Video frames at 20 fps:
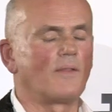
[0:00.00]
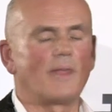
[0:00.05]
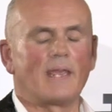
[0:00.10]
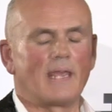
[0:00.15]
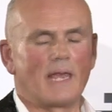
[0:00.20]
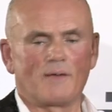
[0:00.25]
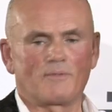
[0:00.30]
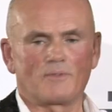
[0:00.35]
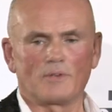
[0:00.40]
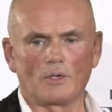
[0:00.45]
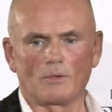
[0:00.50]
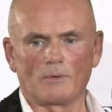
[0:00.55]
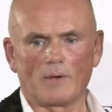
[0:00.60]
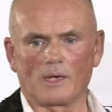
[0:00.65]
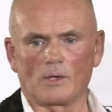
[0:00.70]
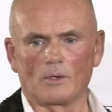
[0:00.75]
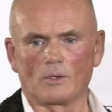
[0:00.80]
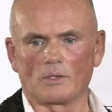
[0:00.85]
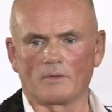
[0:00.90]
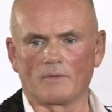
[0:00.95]
they have no
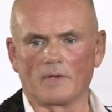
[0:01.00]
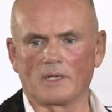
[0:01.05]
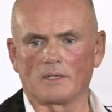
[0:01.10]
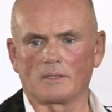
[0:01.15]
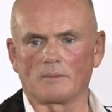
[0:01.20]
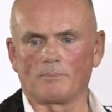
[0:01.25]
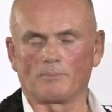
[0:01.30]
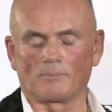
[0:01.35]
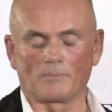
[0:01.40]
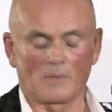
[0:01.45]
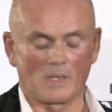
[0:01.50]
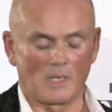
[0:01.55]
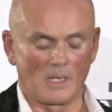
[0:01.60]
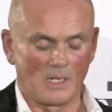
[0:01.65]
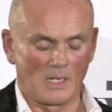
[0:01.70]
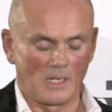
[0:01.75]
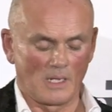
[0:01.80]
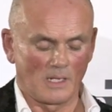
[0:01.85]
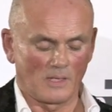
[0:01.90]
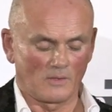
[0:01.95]
record of it.
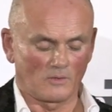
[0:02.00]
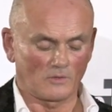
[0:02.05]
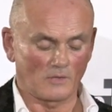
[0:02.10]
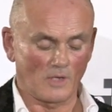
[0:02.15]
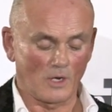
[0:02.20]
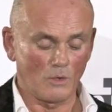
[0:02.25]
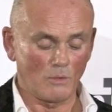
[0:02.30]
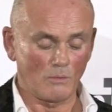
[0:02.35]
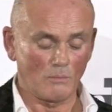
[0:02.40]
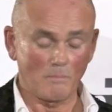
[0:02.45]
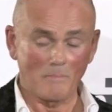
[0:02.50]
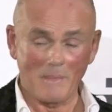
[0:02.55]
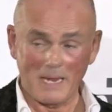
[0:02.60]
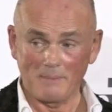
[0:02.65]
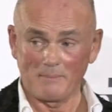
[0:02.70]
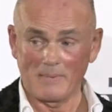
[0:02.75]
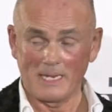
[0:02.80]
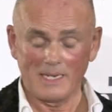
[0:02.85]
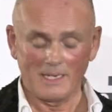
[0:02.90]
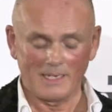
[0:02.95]
So
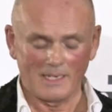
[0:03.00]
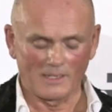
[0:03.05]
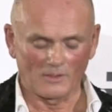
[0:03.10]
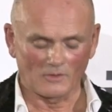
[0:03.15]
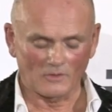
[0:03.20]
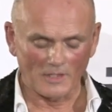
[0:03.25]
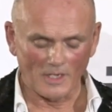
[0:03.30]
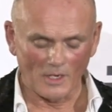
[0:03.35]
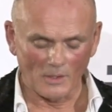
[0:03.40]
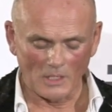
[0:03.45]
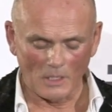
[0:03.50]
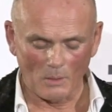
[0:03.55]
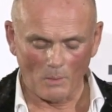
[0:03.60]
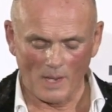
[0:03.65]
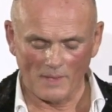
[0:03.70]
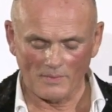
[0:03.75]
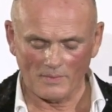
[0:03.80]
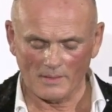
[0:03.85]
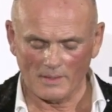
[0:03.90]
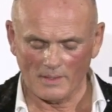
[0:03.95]
maybe it's the only
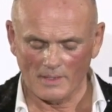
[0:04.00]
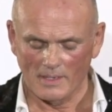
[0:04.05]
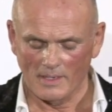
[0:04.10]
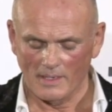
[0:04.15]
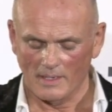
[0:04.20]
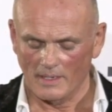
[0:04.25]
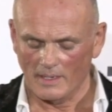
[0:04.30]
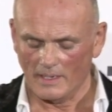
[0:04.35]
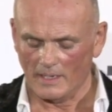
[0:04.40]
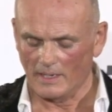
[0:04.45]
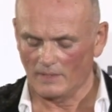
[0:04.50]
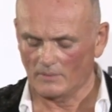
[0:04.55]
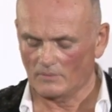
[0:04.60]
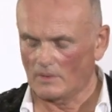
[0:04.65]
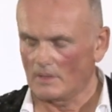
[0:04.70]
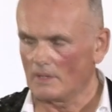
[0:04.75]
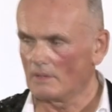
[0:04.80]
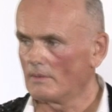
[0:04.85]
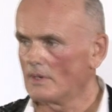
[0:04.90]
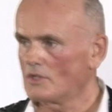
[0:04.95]
one. It's
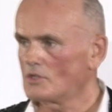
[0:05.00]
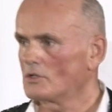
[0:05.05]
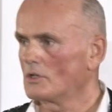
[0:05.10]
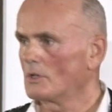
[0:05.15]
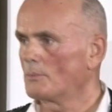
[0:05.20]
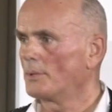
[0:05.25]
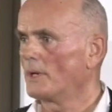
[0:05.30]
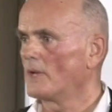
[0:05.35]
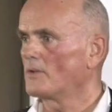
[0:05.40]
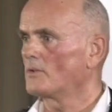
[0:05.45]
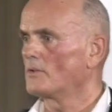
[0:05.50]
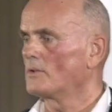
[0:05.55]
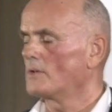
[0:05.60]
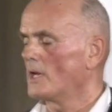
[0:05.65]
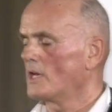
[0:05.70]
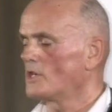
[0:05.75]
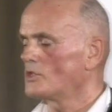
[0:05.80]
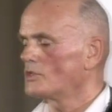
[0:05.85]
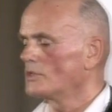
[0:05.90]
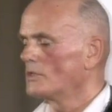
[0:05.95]
the original
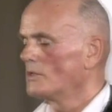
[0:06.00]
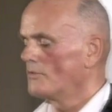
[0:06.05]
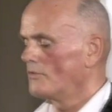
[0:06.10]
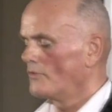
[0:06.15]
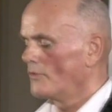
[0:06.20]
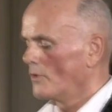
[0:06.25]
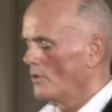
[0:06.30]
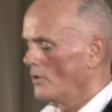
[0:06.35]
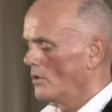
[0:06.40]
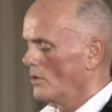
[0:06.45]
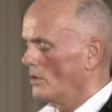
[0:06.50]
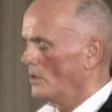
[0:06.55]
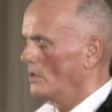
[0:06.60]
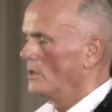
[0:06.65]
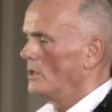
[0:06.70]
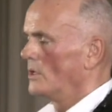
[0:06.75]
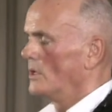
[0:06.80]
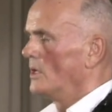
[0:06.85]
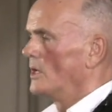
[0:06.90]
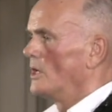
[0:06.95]
presentation for
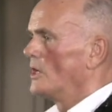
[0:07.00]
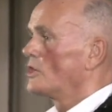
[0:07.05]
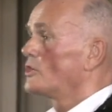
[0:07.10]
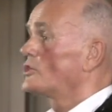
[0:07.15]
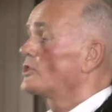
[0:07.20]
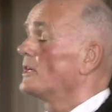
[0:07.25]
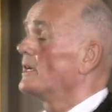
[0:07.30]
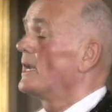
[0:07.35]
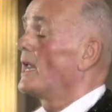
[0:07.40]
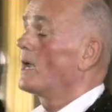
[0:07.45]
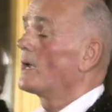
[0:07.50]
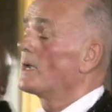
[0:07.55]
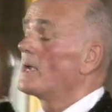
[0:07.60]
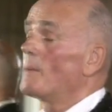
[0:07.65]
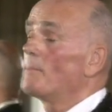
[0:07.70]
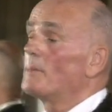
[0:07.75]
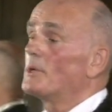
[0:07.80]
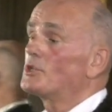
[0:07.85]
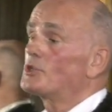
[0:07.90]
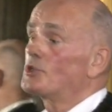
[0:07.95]
Chanel
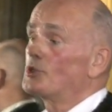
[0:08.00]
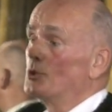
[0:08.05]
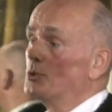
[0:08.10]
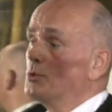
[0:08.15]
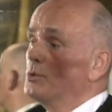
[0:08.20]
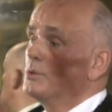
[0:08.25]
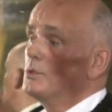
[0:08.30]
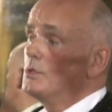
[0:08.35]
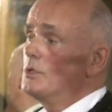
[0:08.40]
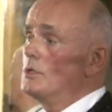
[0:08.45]
number 2,